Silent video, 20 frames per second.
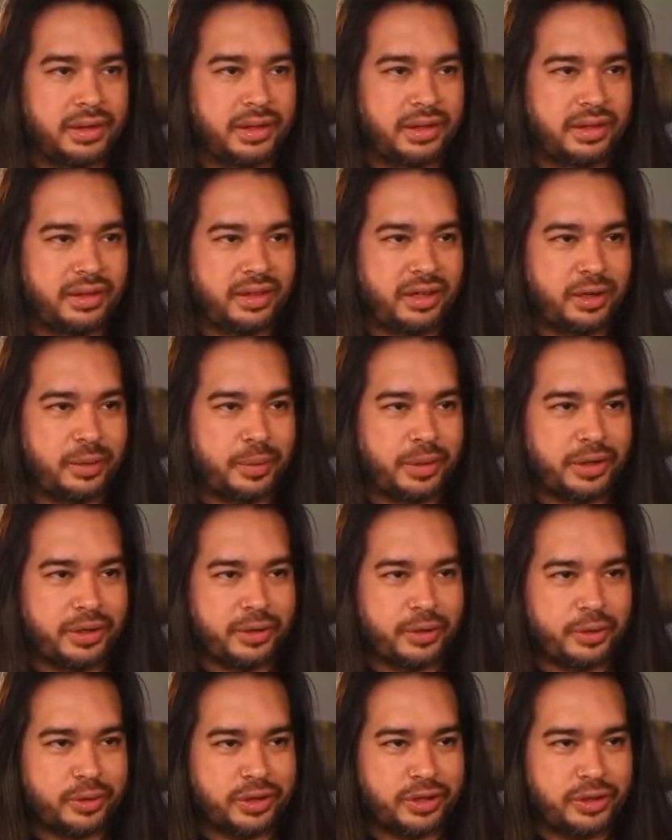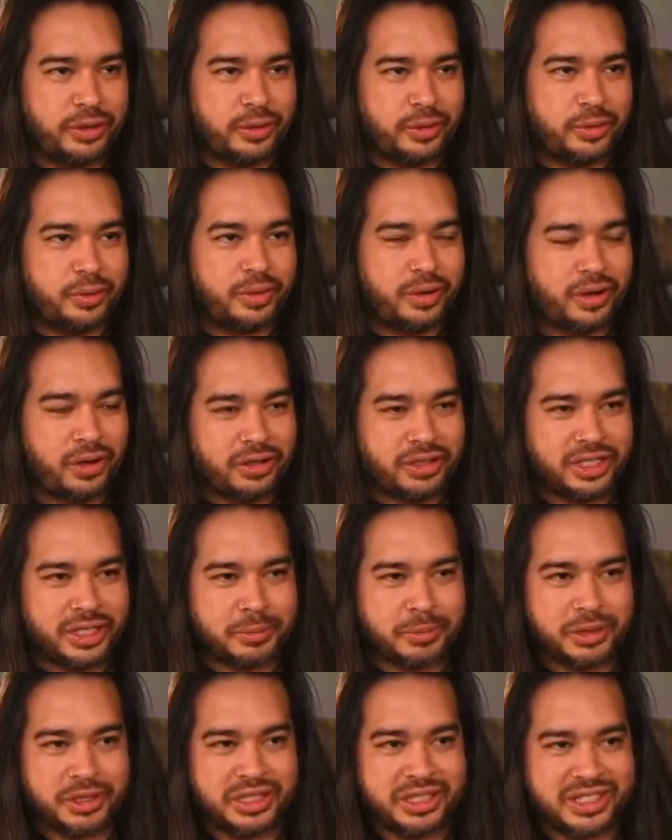There we go. Q
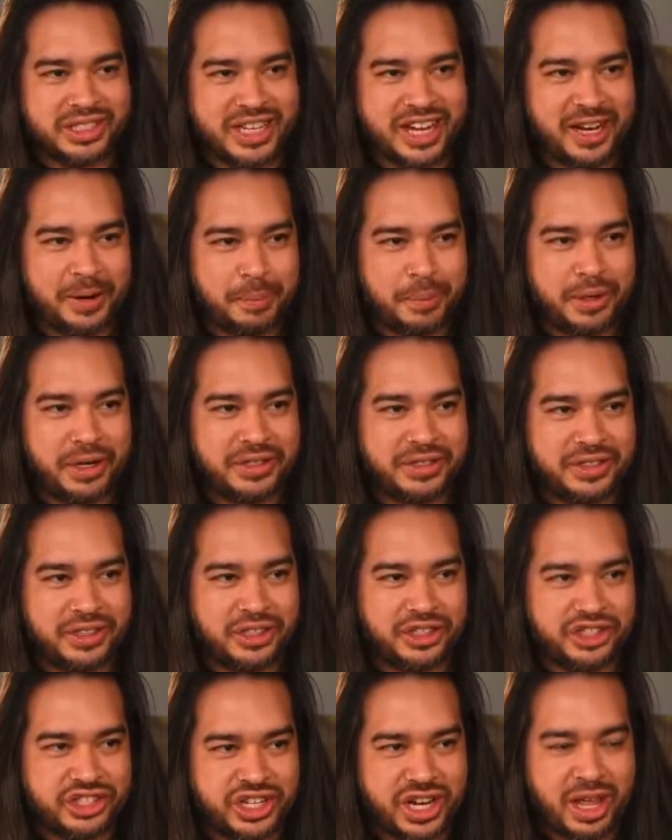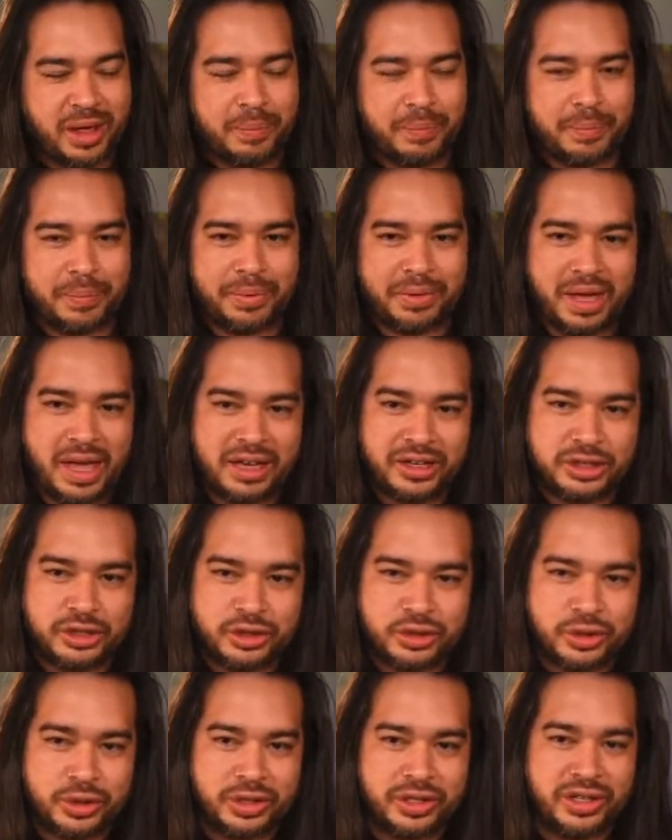Ultimus Type Racer Champ
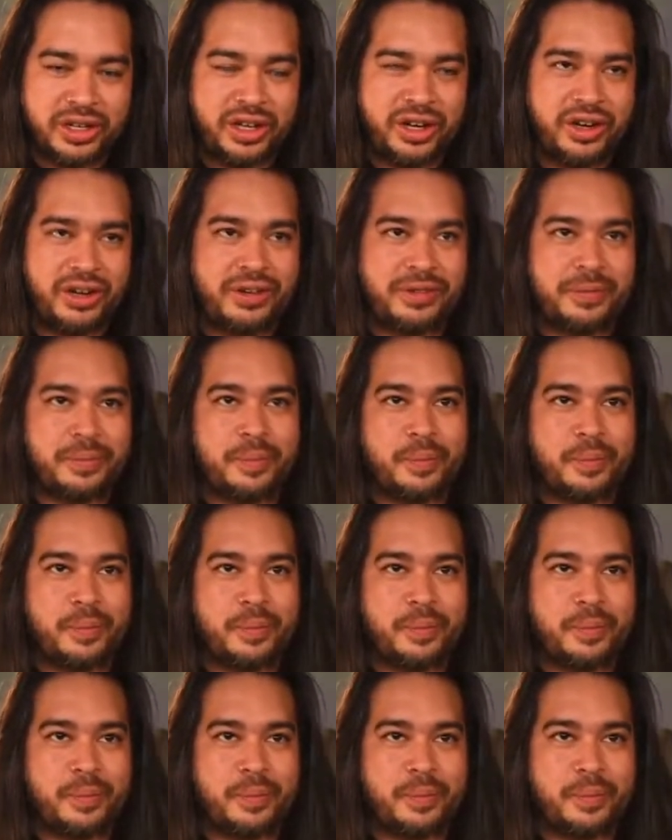Extraordinaire.